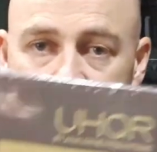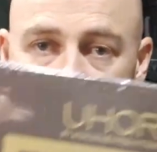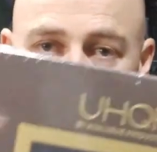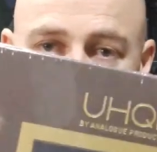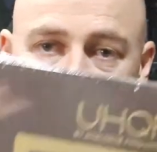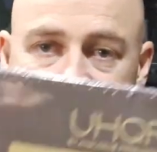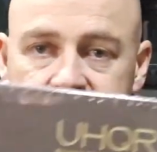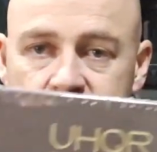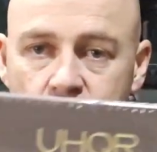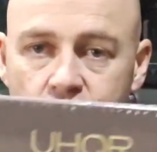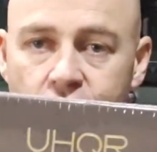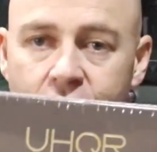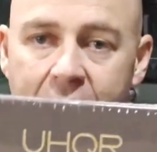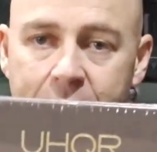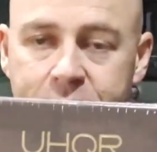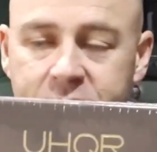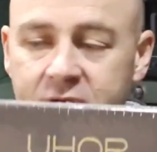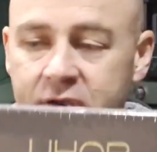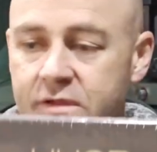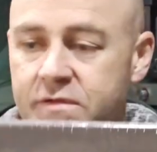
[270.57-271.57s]
It's still
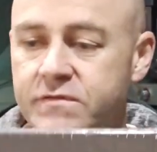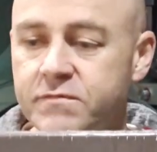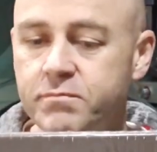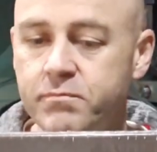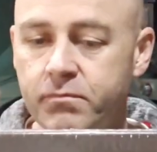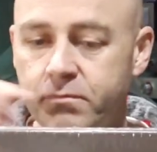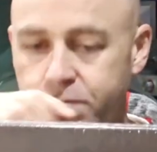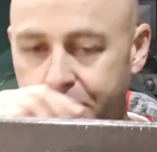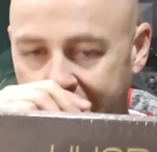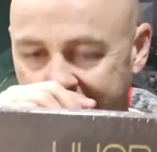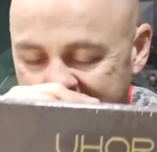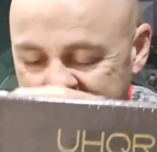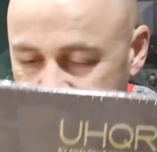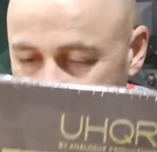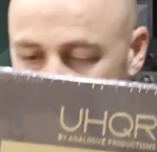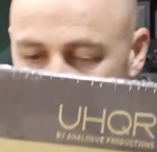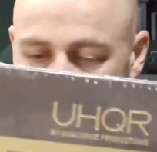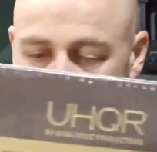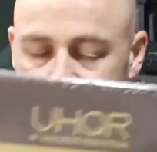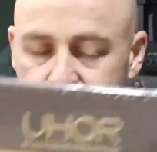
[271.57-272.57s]
wrapped in its
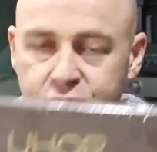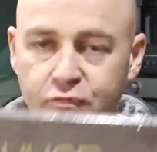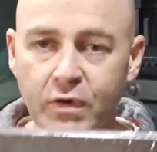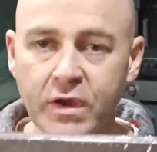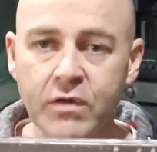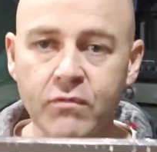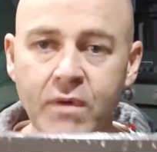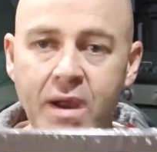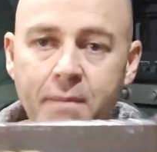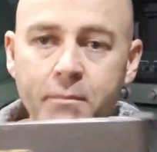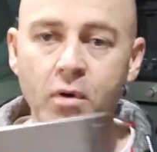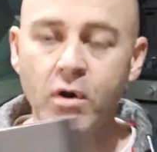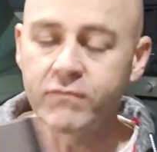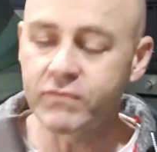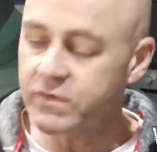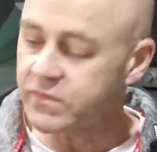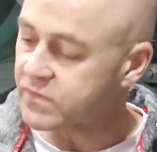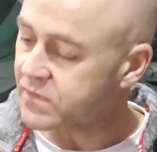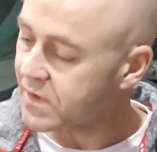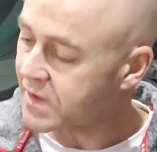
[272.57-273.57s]
plastic shrink wrap,
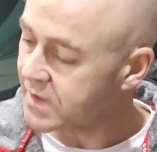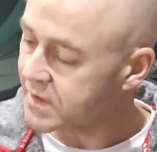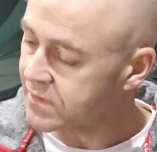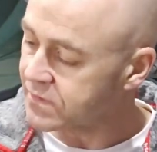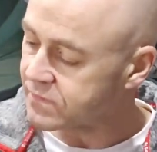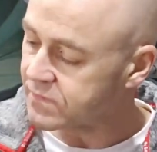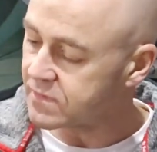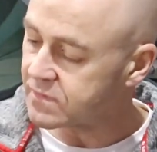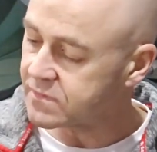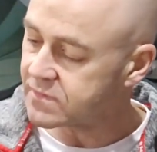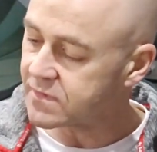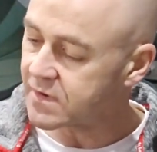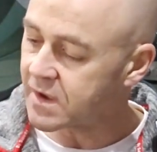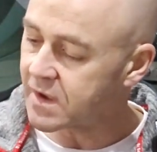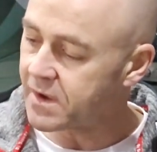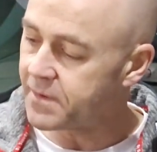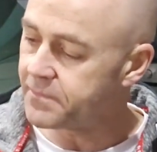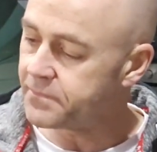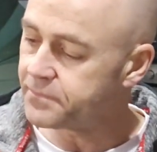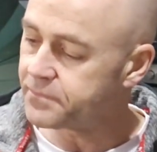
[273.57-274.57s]
obviously, because
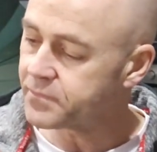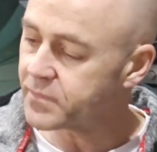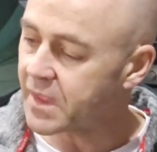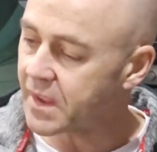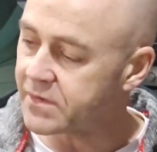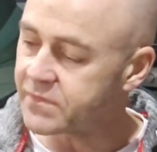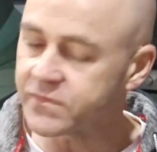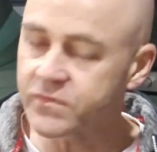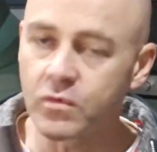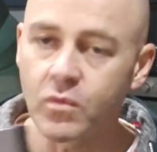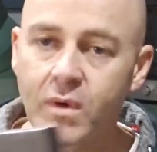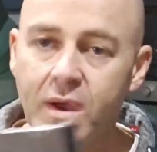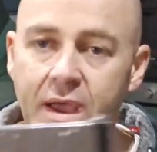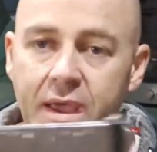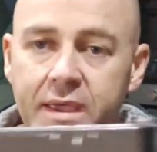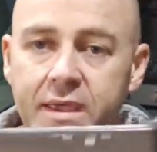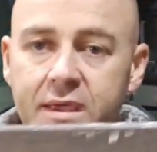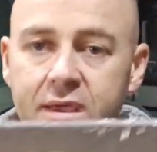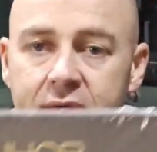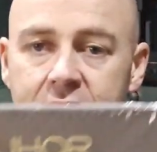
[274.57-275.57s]
that's the
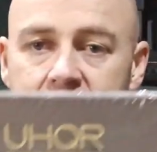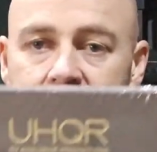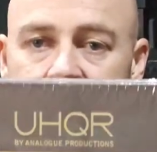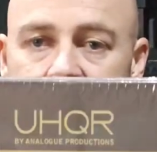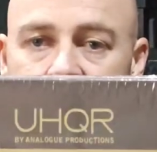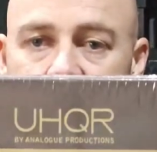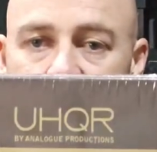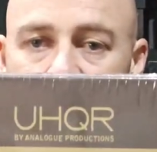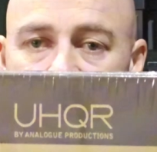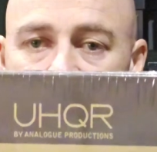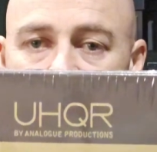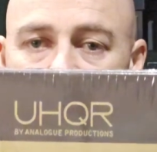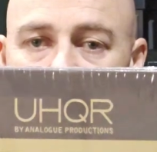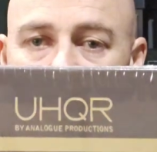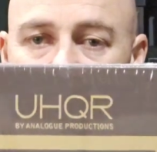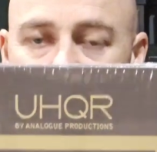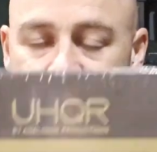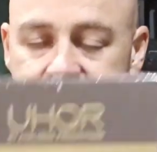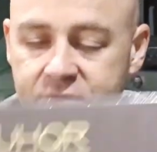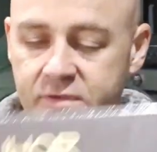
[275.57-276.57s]
way
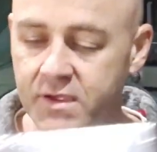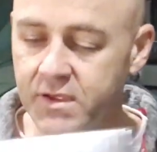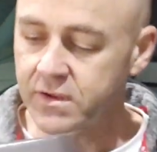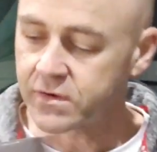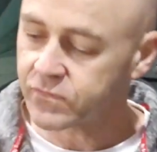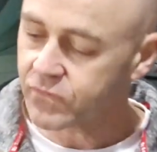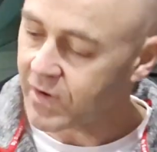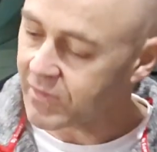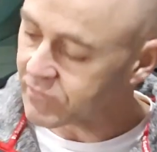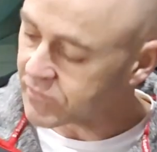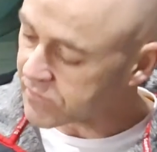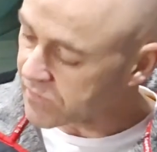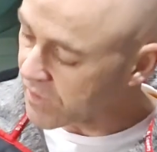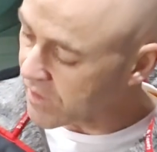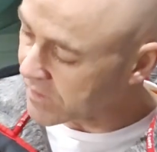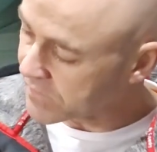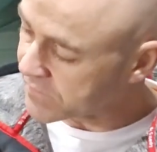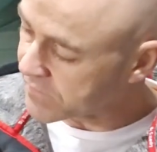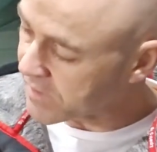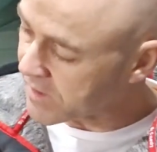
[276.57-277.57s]
that Travis
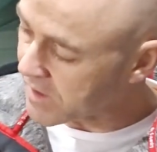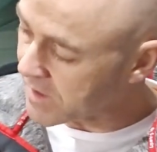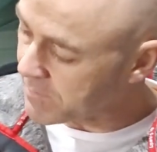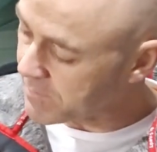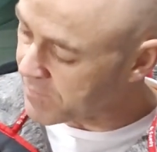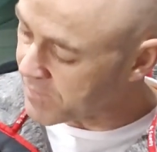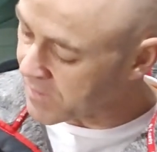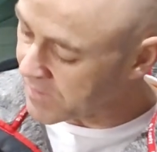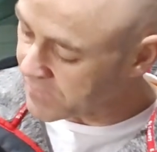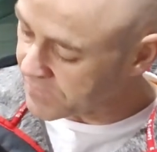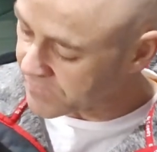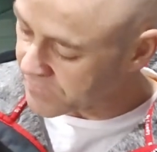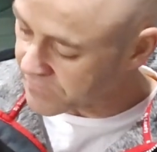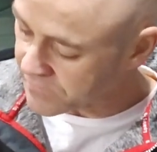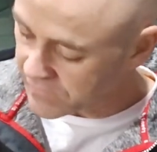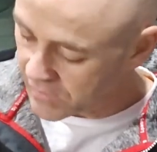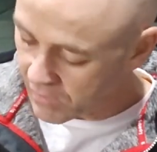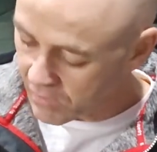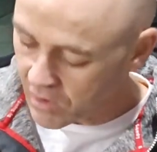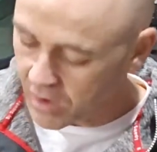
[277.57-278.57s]
likes to keep things, and
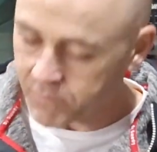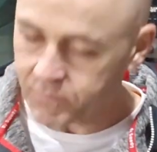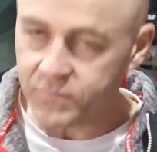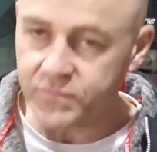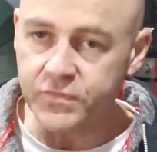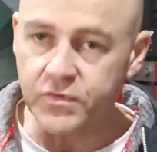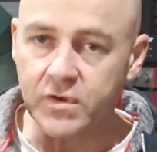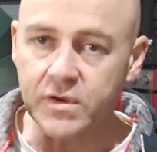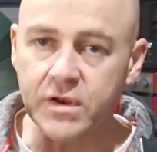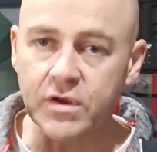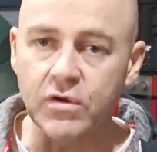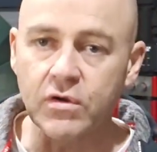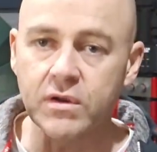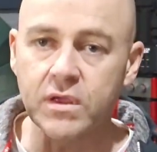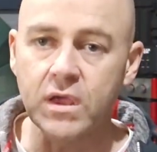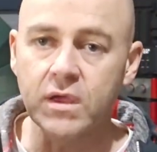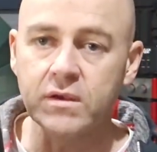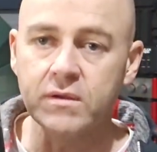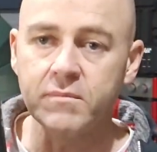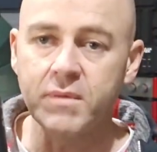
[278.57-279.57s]
so I'm certainly not
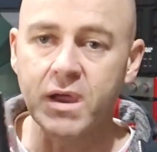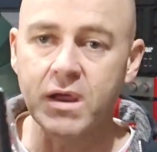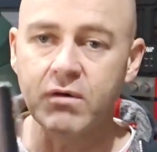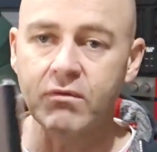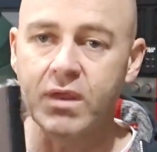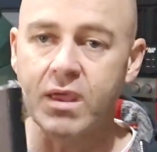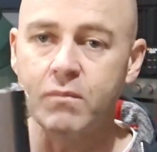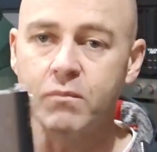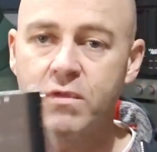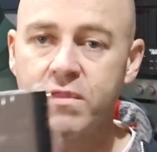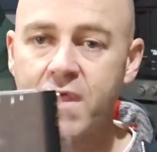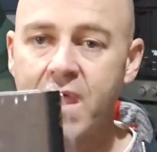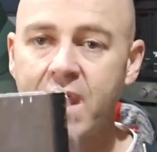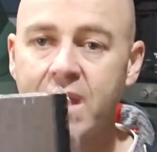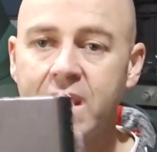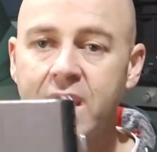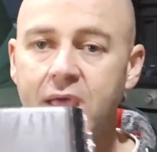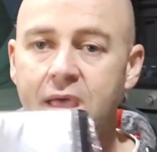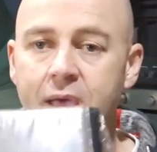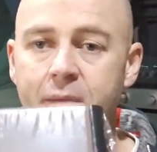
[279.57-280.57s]
going to muck around with that.